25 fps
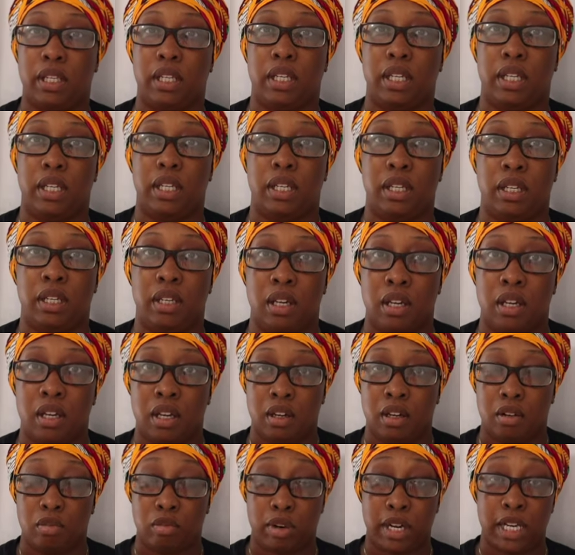the
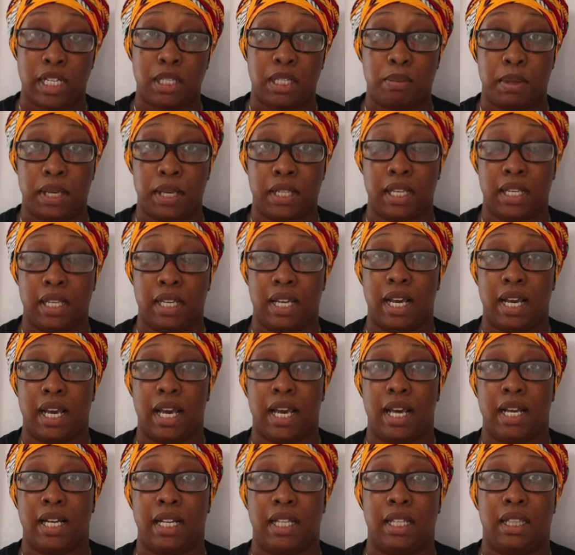raised bed that I
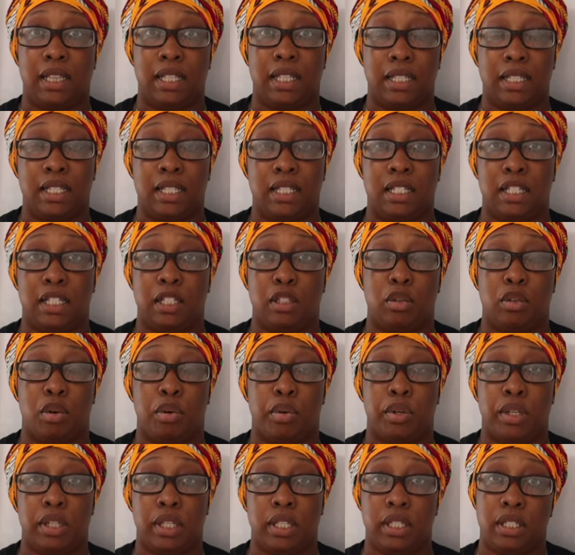added, this is a
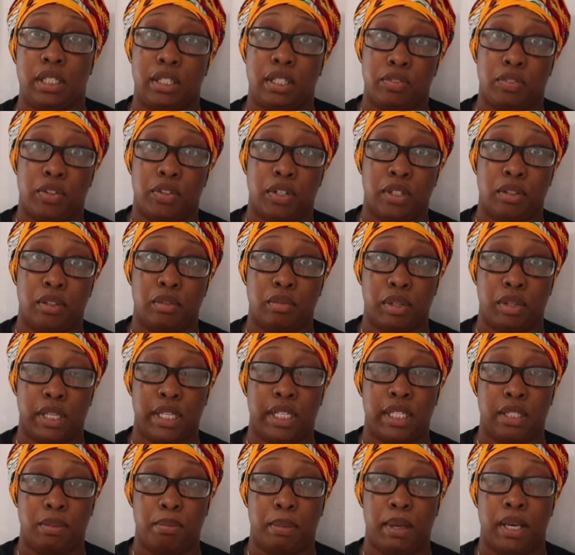totally different
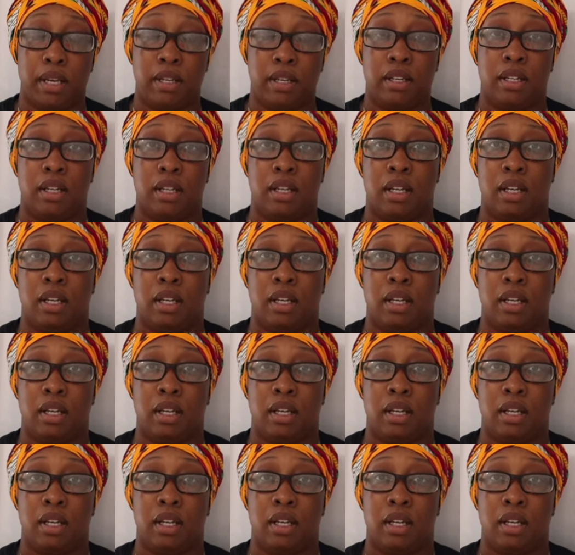raised bed.